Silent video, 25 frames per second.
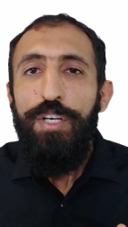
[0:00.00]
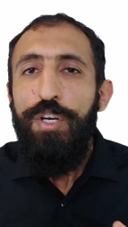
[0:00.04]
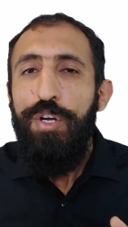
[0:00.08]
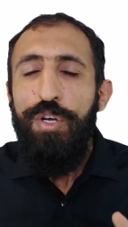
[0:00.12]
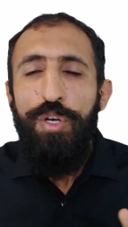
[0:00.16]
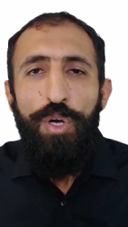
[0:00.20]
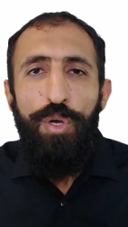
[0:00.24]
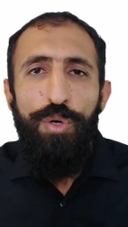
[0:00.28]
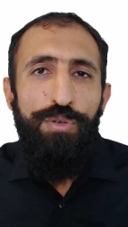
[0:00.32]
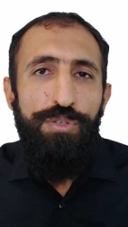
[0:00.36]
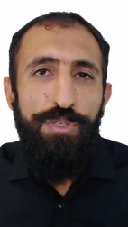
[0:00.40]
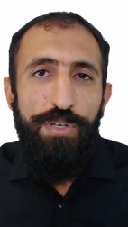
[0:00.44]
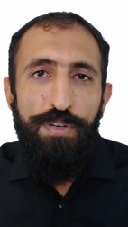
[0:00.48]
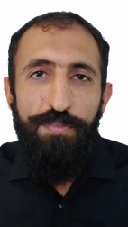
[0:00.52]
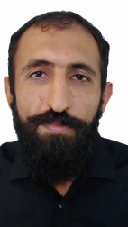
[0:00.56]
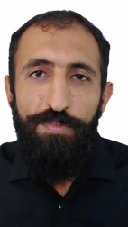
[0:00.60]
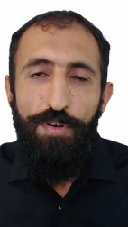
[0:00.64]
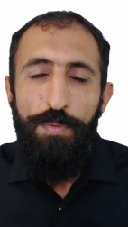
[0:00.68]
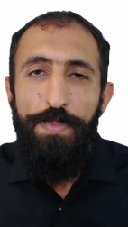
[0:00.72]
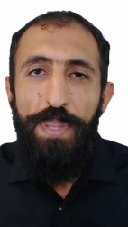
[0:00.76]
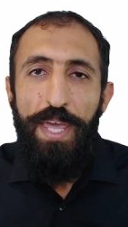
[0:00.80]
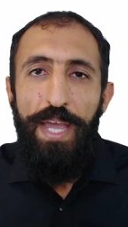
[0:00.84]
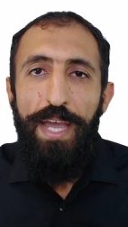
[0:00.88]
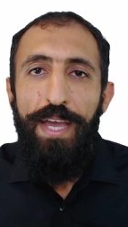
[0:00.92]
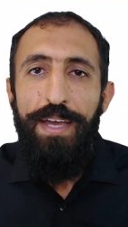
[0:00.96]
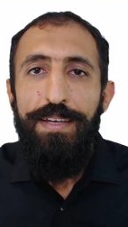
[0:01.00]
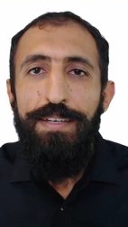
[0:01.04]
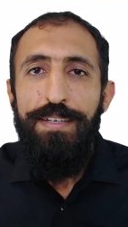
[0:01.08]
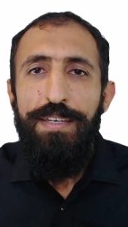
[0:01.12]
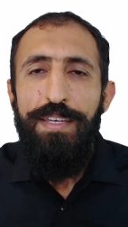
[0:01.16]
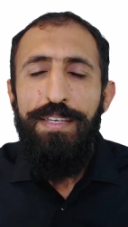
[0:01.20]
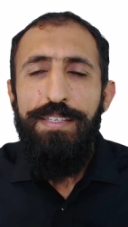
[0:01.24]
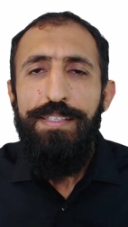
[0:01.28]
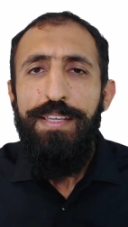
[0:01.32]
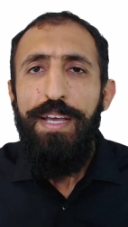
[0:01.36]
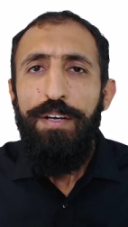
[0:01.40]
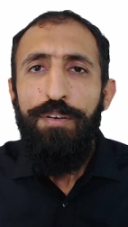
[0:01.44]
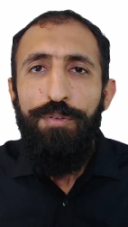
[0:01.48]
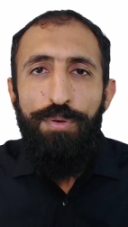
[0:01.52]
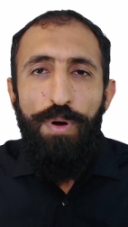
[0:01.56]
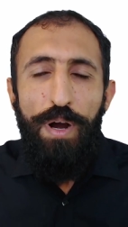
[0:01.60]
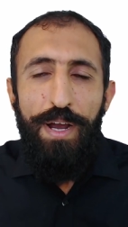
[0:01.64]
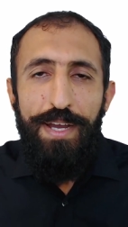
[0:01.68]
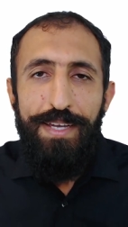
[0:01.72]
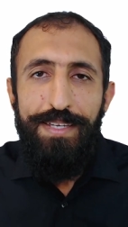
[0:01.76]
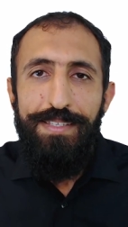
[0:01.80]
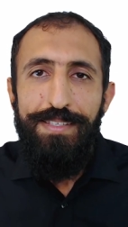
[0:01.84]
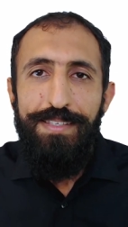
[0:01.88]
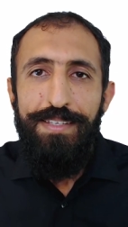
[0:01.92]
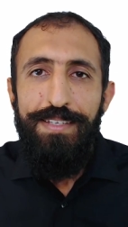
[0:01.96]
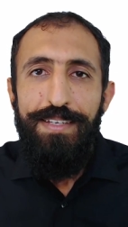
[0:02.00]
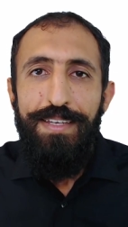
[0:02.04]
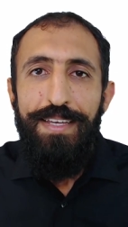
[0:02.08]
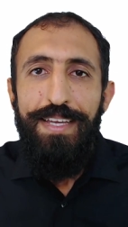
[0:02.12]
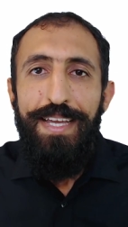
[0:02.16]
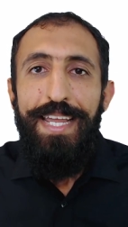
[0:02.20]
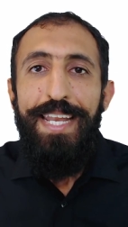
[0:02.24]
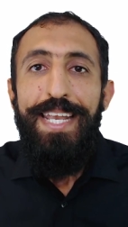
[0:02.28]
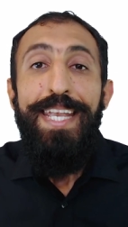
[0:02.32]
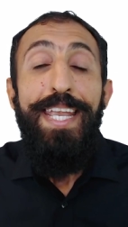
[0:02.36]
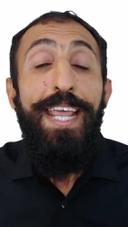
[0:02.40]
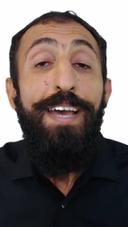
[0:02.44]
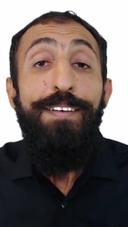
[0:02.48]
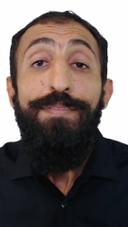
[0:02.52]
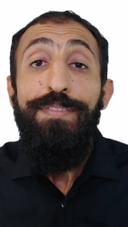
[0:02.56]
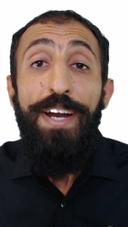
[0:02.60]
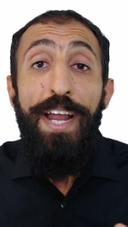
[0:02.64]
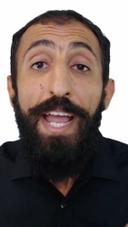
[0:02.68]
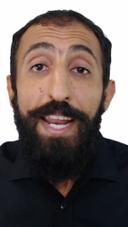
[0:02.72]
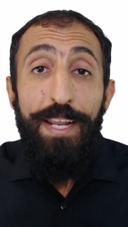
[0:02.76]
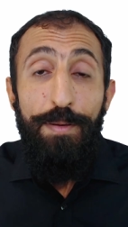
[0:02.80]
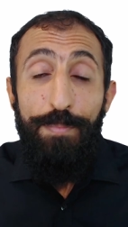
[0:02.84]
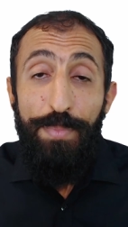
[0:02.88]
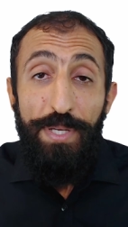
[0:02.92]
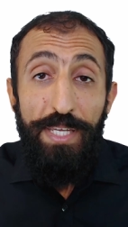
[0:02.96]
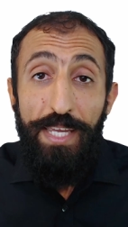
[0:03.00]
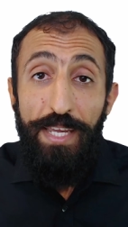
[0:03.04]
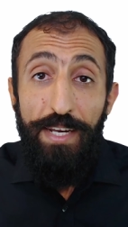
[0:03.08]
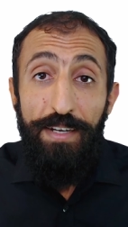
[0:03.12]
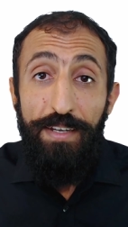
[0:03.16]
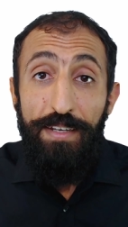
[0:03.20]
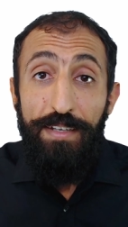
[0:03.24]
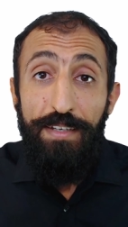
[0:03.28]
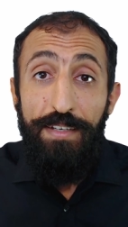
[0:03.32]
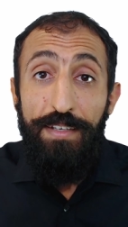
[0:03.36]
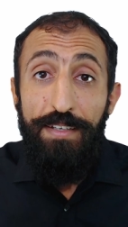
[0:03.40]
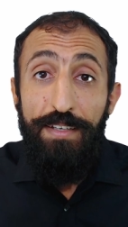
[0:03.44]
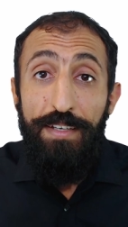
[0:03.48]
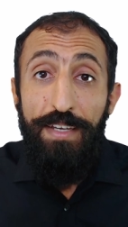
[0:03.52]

conclusion from that is that Christ never had a beginning.